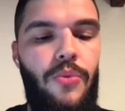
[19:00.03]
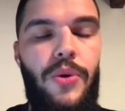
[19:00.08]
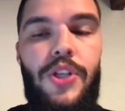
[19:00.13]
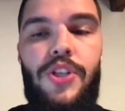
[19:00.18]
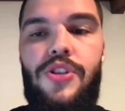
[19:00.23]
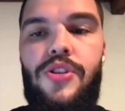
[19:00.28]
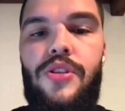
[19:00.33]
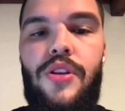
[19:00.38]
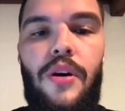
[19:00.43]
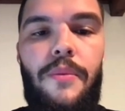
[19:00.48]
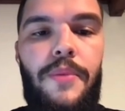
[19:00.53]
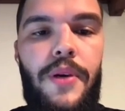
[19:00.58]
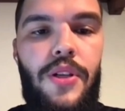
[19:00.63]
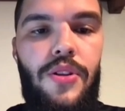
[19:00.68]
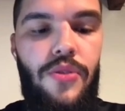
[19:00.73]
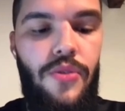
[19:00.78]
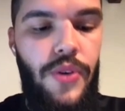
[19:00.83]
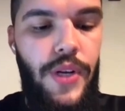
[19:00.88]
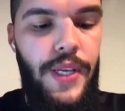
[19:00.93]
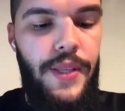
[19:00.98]
which topic
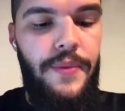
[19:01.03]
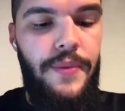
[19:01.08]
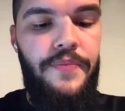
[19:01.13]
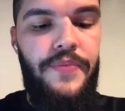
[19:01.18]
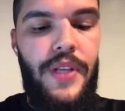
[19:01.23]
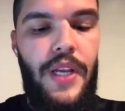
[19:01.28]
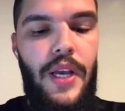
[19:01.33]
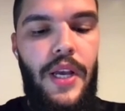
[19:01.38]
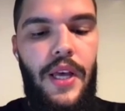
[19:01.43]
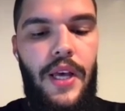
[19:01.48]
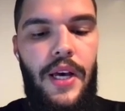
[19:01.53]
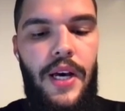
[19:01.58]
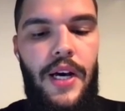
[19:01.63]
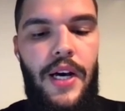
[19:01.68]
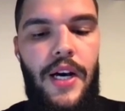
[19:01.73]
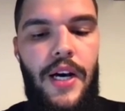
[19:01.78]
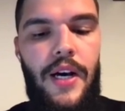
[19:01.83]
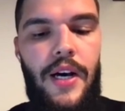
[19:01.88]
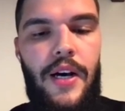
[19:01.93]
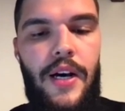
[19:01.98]
to read.
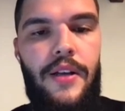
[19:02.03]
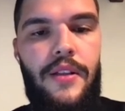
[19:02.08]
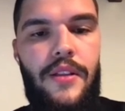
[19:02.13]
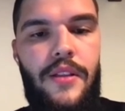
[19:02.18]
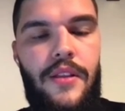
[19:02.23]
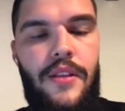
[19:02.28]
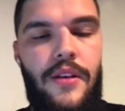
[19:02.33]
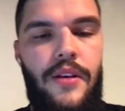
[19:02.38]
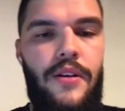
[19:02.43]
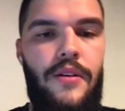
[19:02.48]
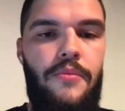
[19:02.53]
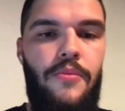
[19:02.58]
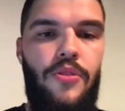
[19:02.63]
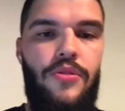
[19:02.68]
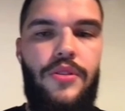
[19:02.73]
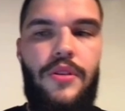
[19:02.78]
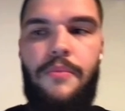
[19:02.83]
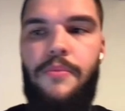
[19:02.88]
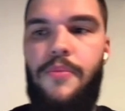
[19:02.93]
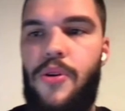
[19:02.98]
The
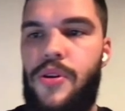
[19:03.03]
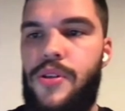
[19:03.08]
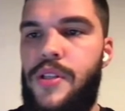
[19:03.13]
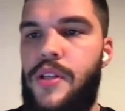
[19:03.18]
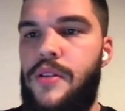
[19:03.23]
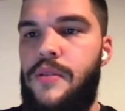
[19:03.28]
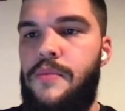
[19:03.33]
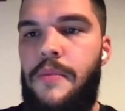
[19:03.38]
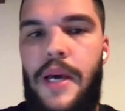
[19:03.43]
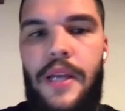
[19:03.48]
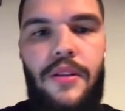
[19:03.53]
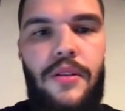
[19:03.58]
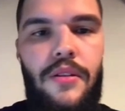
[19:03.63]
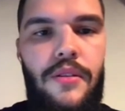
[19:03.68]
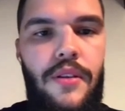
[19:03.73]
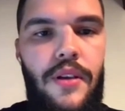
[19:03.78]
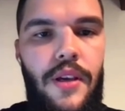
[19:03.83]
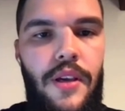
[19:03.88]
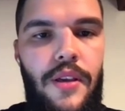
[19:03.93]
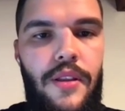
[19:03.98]
most important
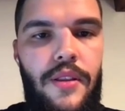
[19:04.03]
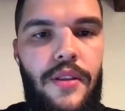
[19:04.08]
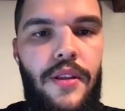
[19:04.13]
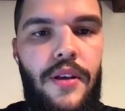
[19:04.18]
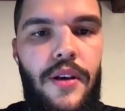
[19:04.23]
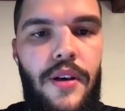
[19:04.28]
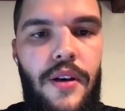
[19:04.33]
method in